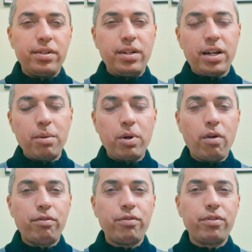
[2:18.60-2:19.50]
little bit
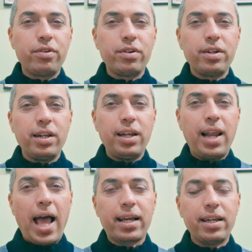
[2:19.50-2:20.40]
of
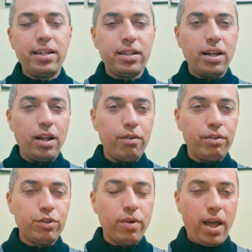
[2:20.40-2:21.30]
lack in the love
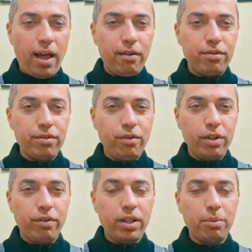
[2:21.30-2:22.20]
which we have
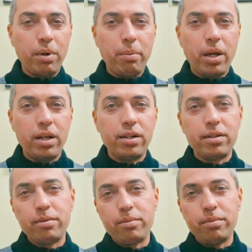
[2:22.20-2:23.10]
for Father Brahma and
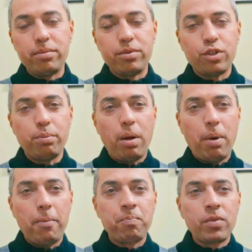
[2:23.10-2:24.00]
Shiv
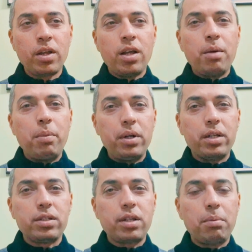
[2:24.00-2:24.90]
Baba. But
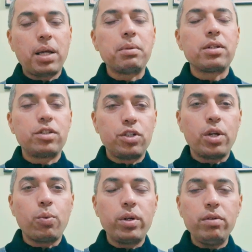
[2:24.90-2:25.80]
yes, sometimes it's
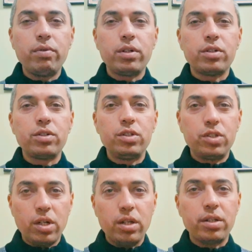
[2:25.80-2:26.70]
genuine. We
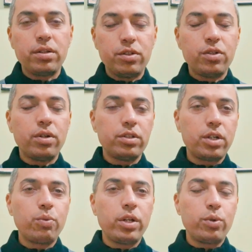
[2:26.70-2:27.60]

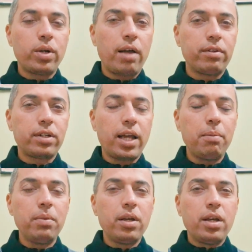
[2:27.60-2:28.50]
generally don't have the time.